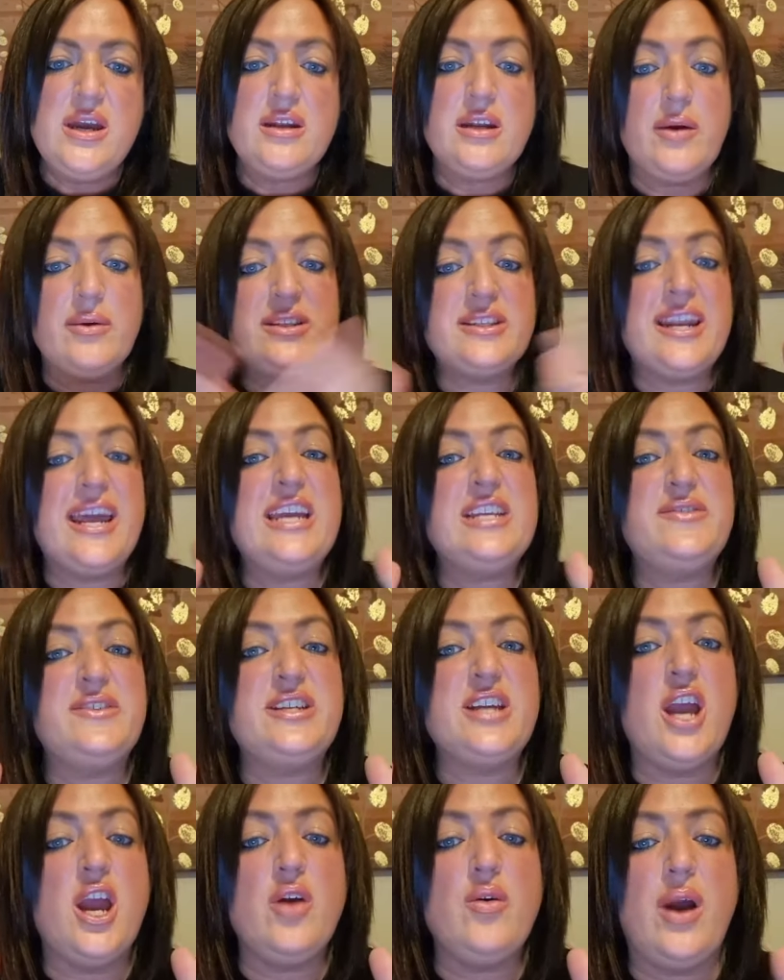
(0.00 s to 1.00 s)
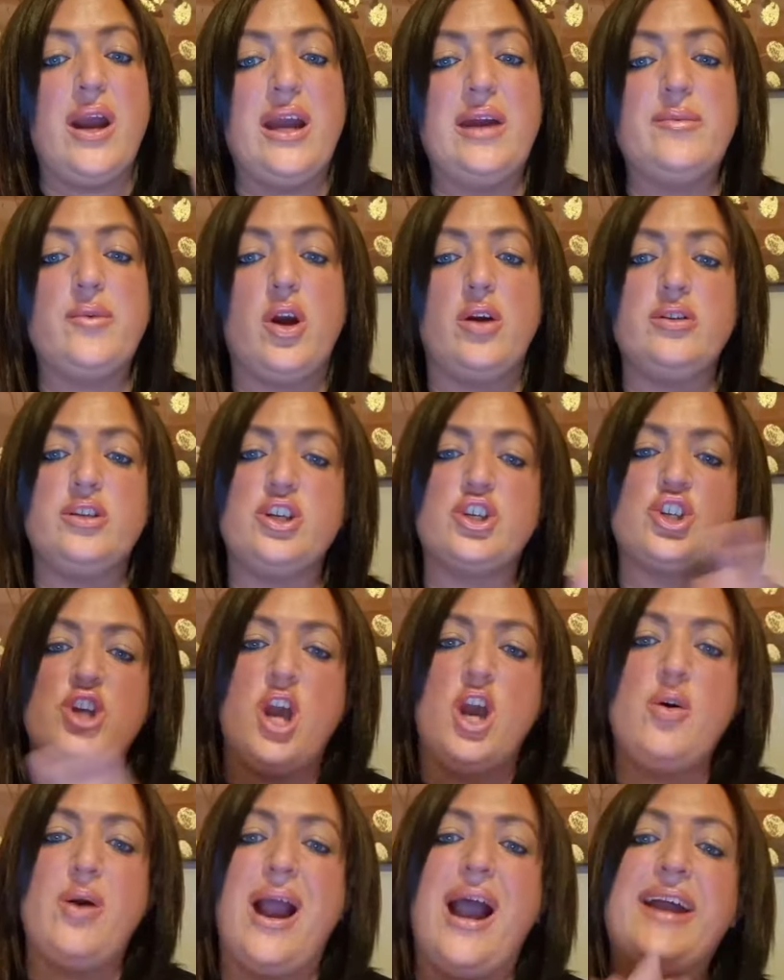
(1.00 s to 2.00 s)
Now in today's video I'm going to
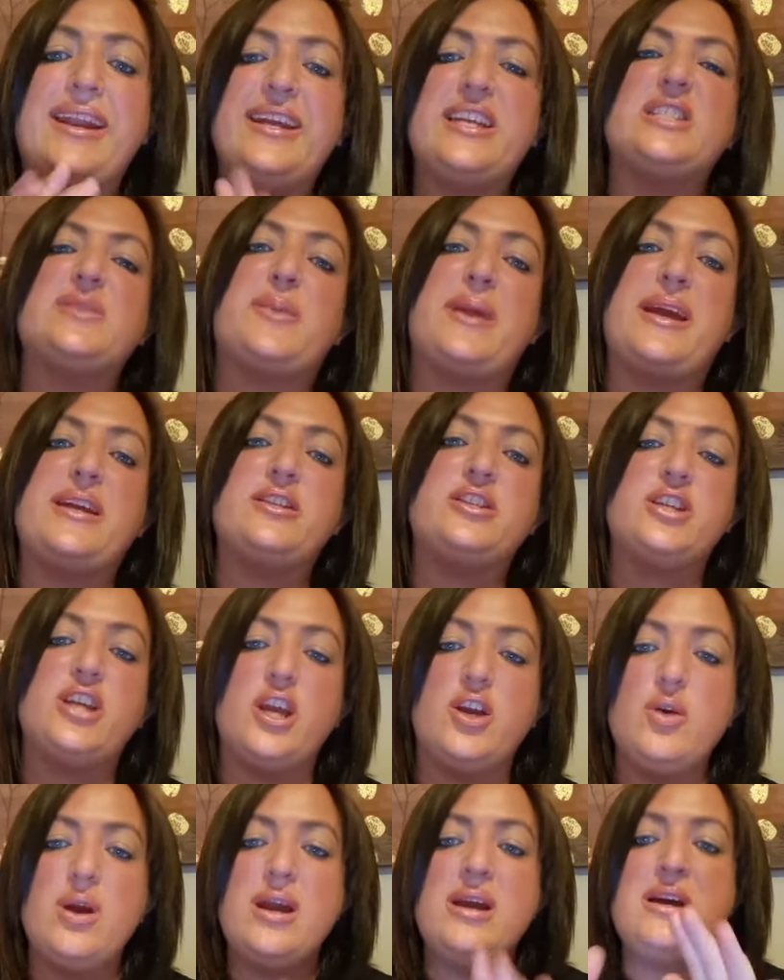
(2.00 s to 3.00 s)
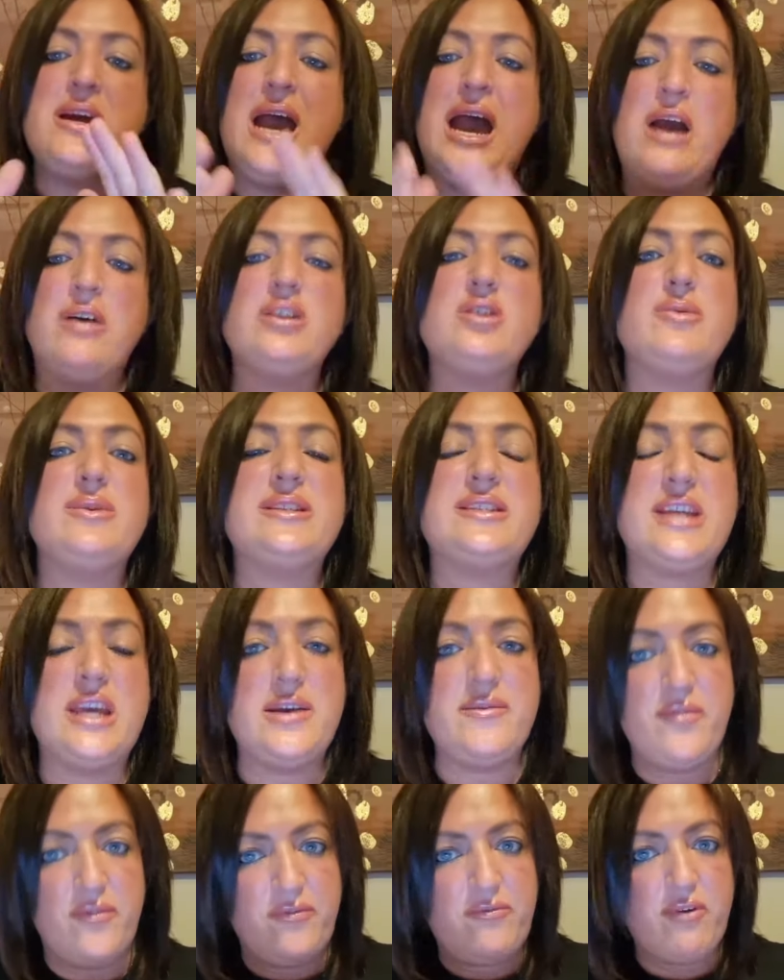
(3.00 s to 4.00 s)
show and explain to you how to
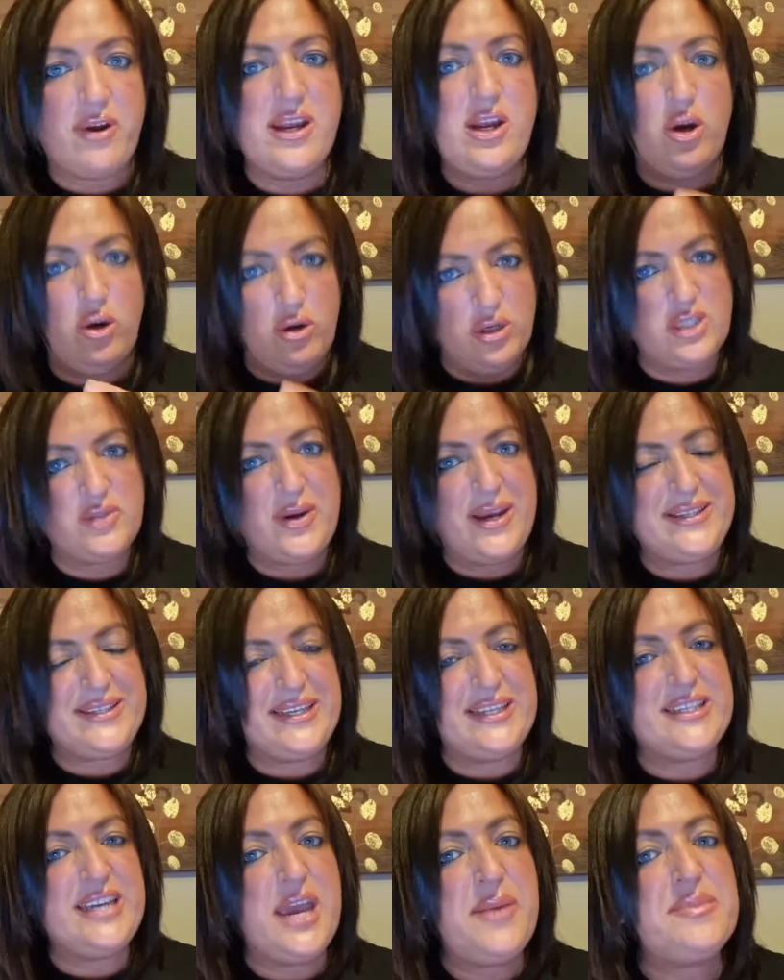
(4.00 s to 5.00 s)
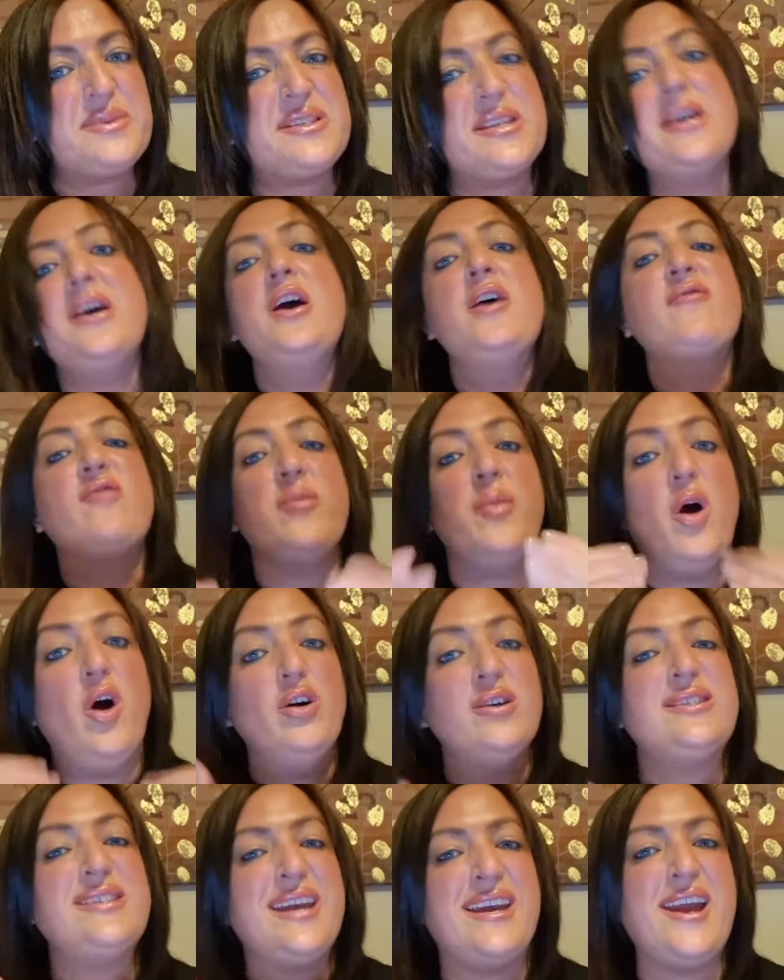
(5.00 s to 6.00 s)
receive free horse racing tips from
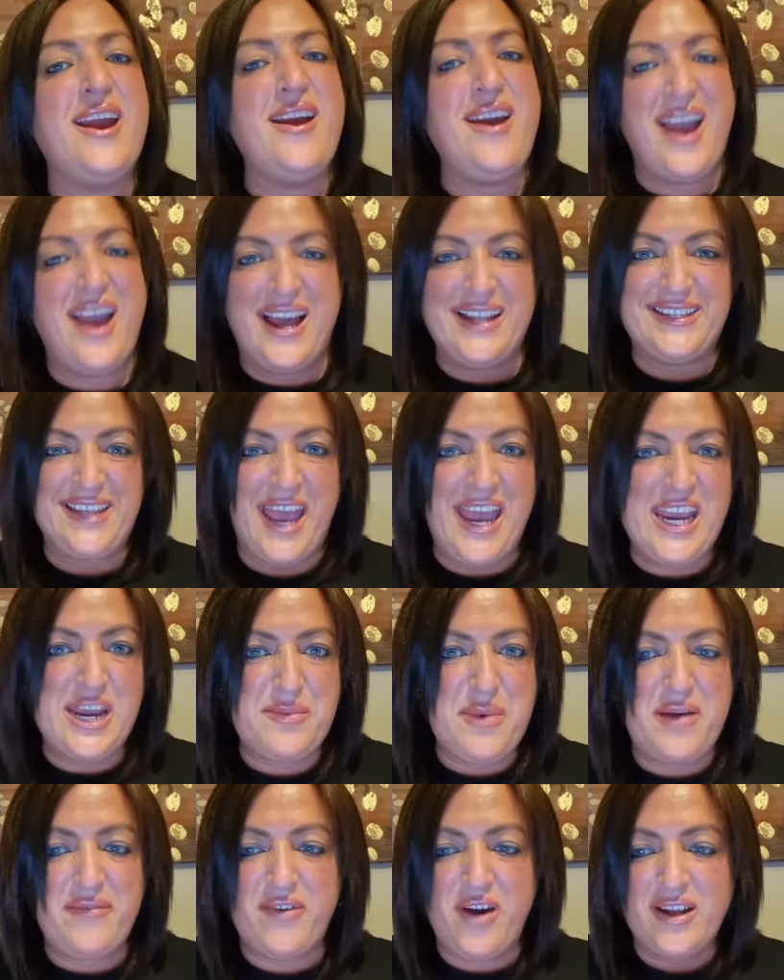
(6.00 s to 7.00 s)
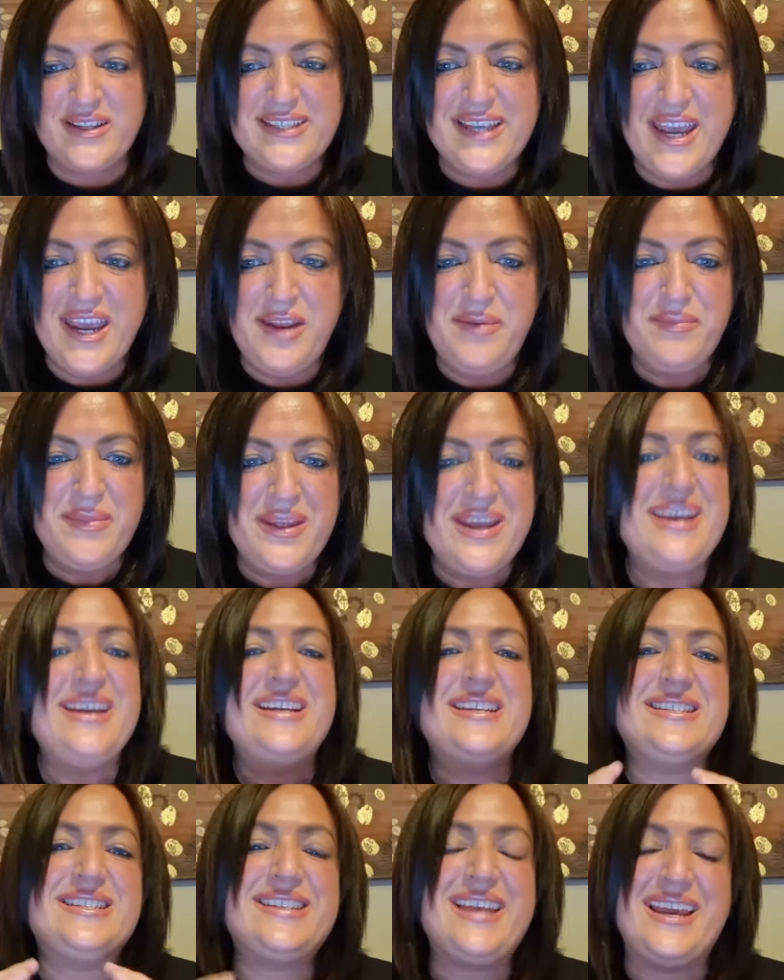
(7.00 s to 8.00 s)
us here at AMFRT
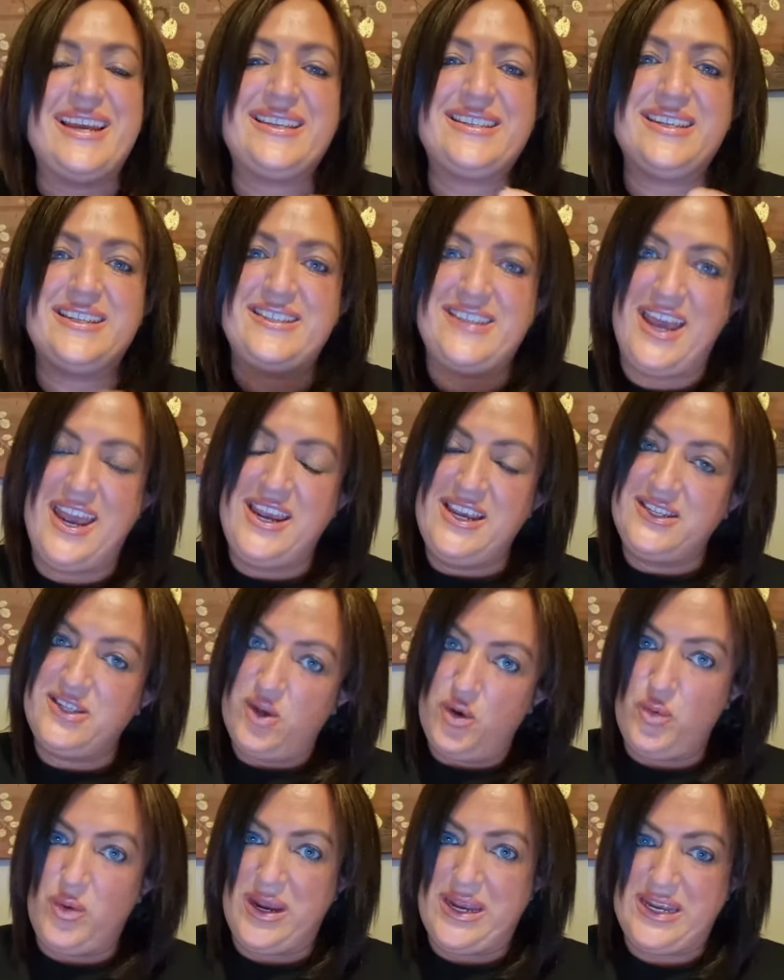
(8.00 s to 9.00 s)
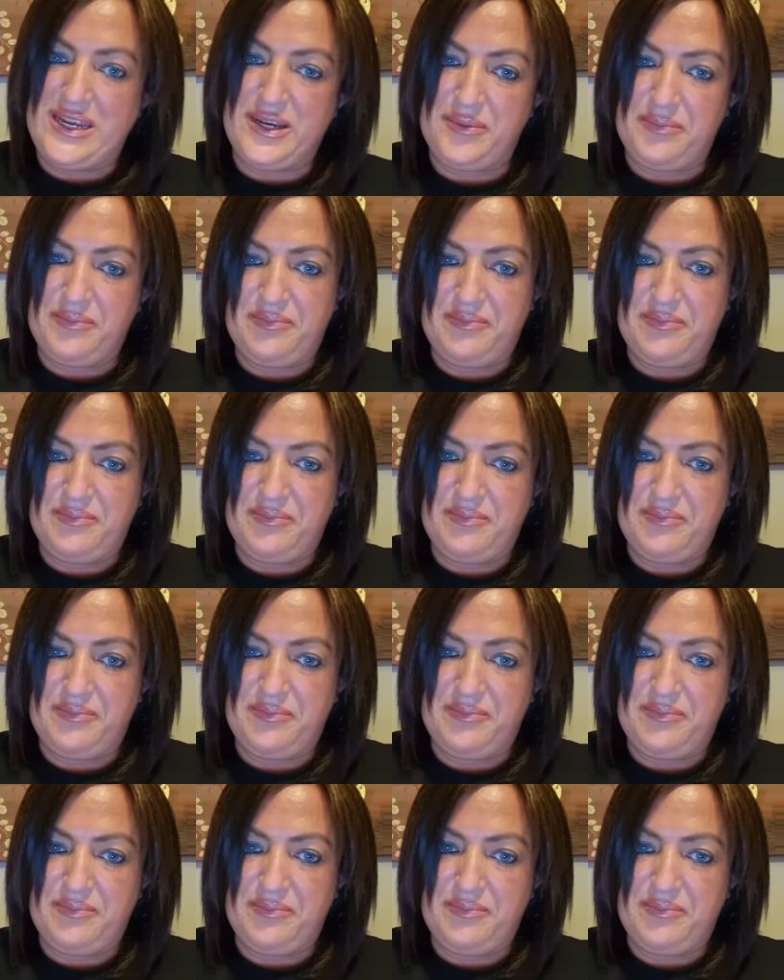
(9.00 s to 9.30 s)
6 days a week.